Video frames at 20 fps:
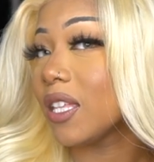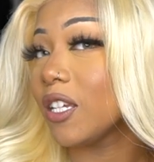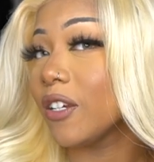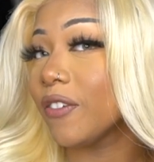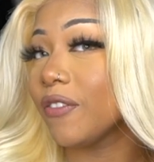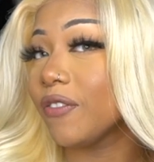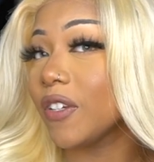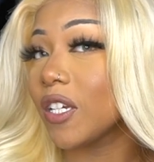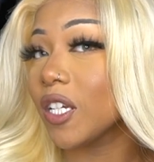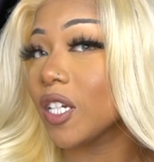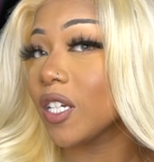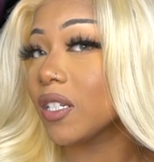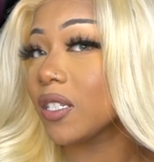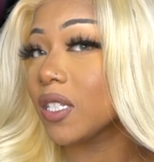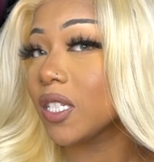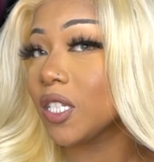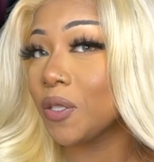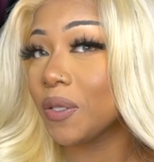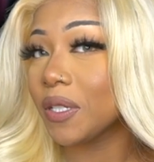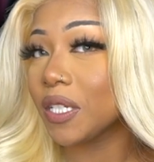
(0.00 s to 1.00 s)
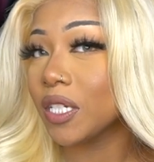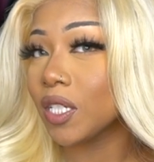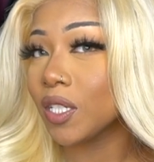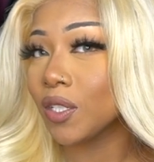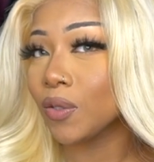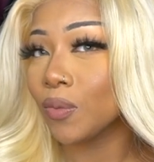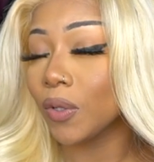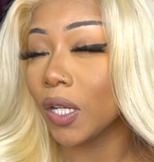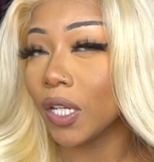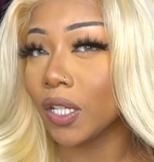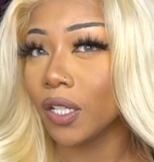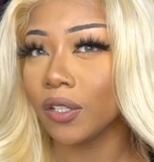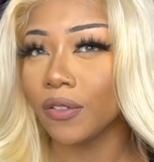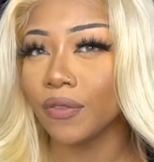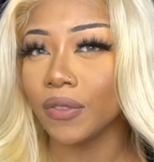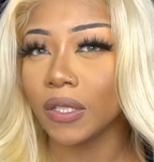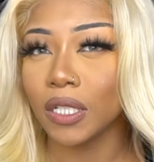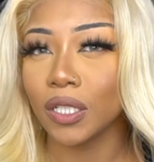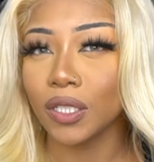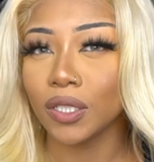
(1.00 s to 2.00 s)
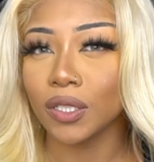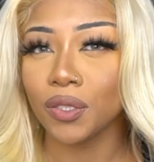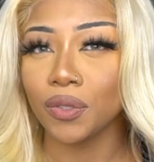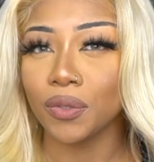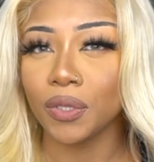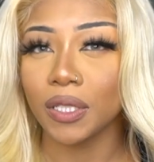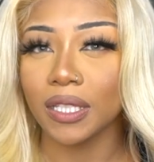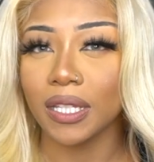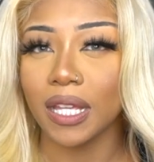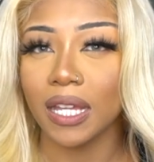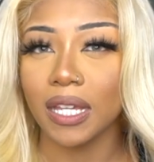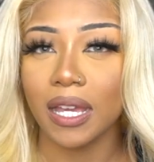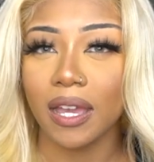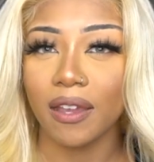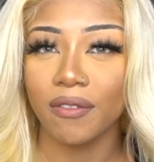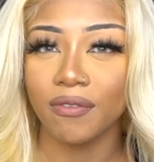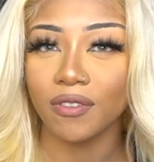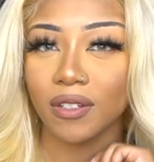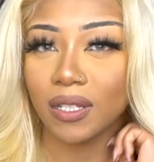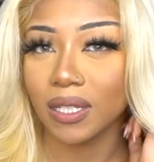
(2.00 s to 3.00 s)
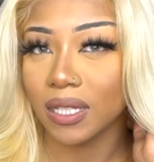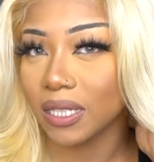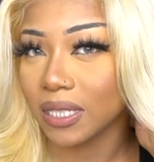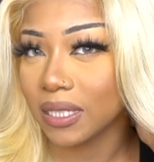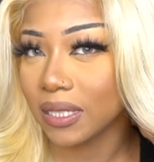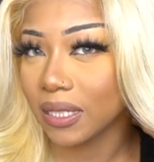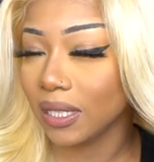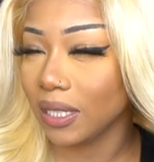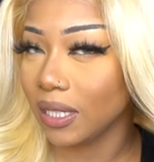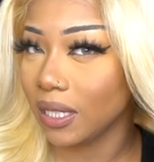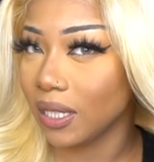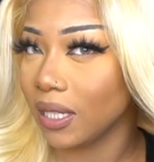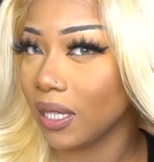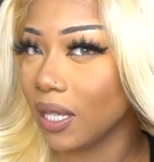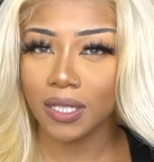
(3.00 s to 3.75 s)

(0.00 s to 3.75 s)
Your fingers, you can just run your fingers through it like effortlessly.